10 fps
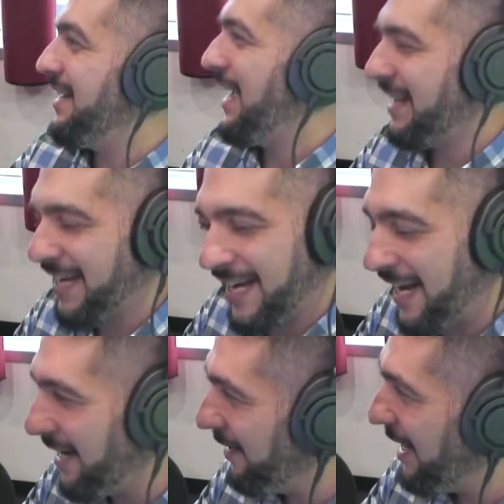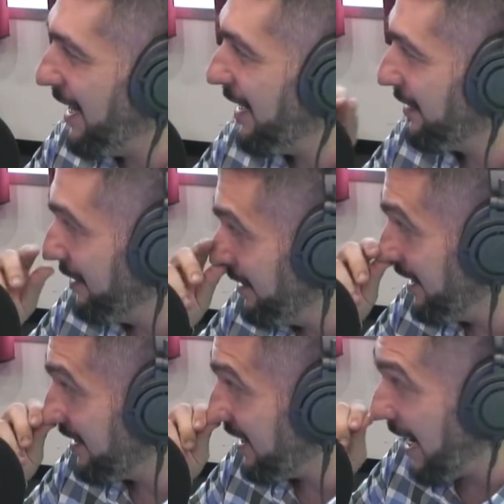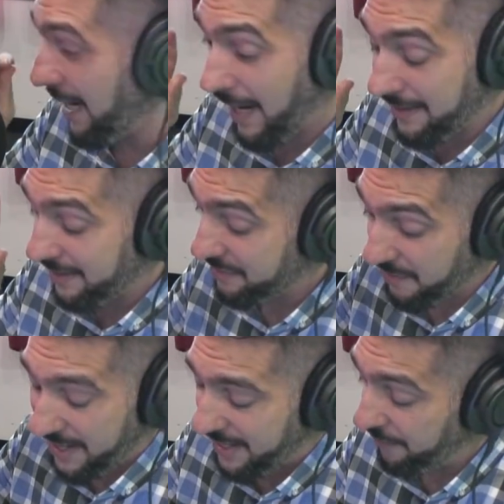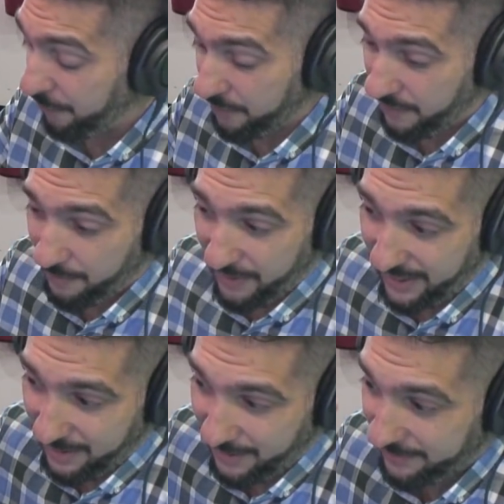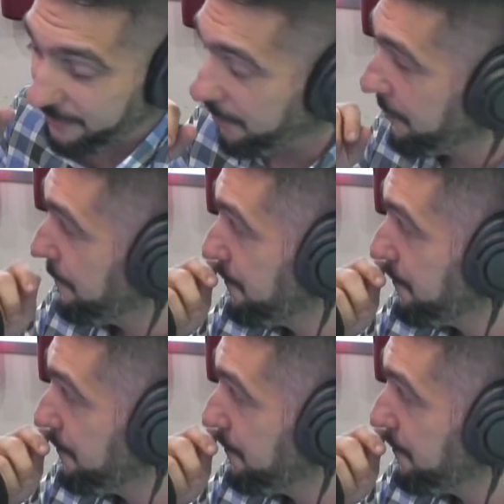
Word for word: I can't handle Ha Ha Clinton-Dix. I think it's great. Get a 4th-round pick. Get him out the door.